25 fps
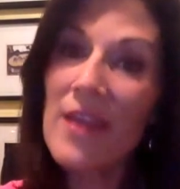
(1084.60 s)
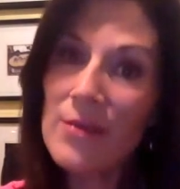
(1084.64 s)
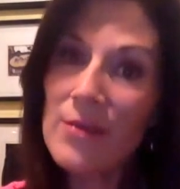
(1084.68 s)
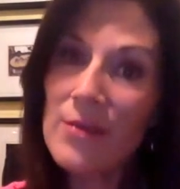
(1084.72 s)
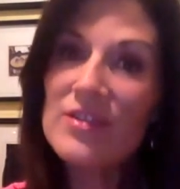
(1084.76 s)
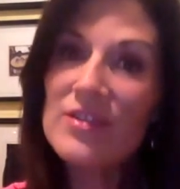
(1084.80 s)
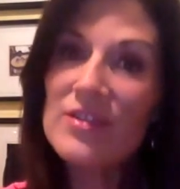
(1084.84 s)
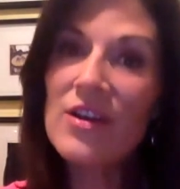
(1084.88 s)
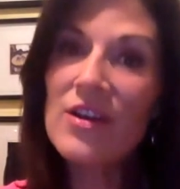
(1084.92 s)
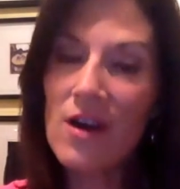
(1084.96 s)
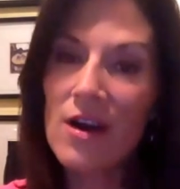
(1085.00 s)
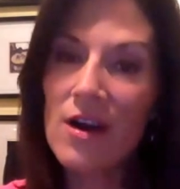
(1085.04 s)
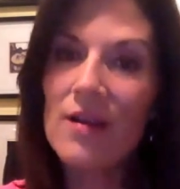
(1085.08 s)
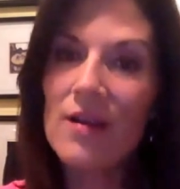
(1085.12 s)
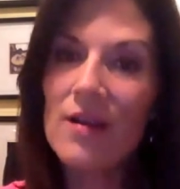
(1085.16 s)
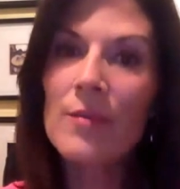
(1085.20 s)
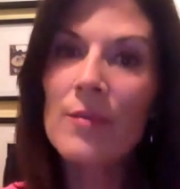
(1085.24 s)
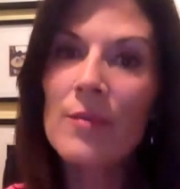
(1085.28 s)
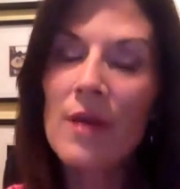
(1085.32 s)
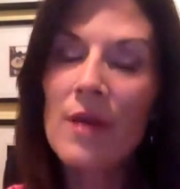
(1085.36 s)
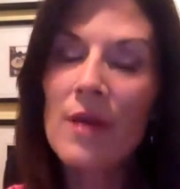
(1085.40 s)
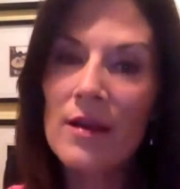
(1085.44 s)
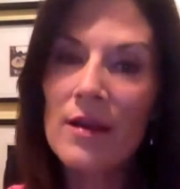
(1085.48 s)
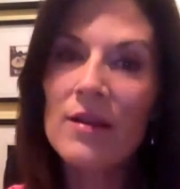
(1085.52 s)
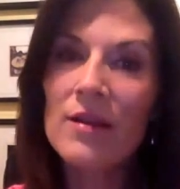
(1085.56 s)
was hard.
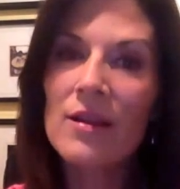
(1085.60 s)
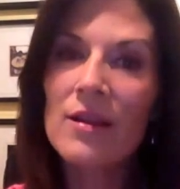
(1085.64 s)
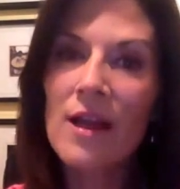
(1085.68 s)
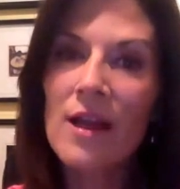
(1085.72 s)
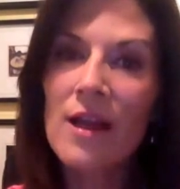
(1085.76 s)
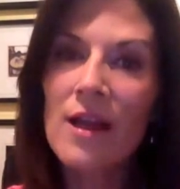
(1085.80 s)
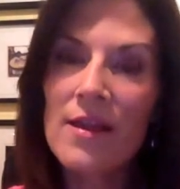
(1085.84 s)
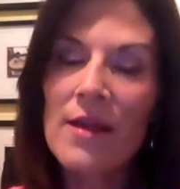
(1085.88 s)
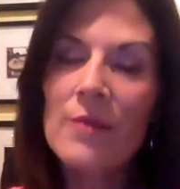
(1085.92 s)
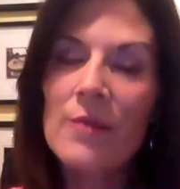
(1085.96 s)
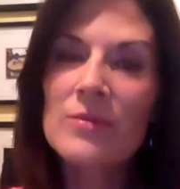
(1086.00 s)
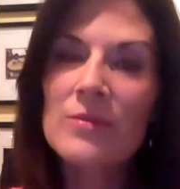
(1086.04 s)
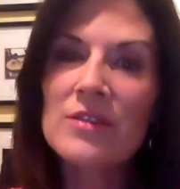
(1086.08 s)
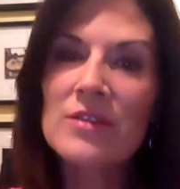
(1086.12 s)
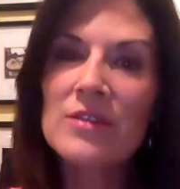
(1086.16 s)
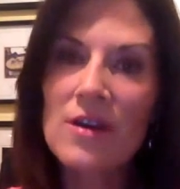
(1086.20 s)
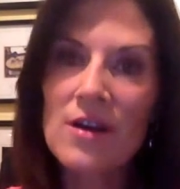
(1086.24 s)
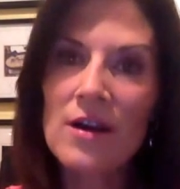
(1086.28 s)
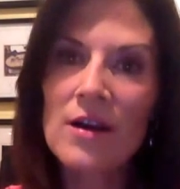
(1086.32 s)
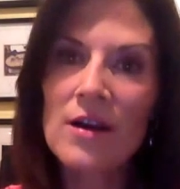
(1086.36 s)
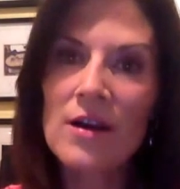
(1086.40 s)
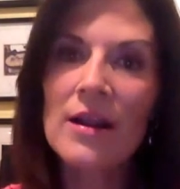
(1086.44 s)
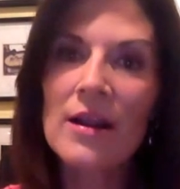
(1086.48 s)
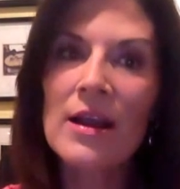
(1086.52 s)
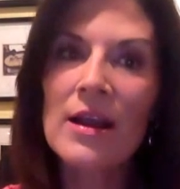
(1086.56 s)
I'm not going to lie. That was
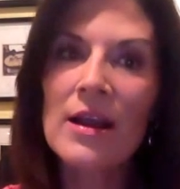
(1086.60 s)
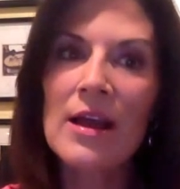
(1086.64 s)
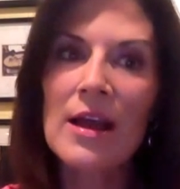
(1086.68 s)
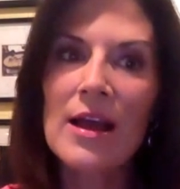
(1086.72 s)
hard.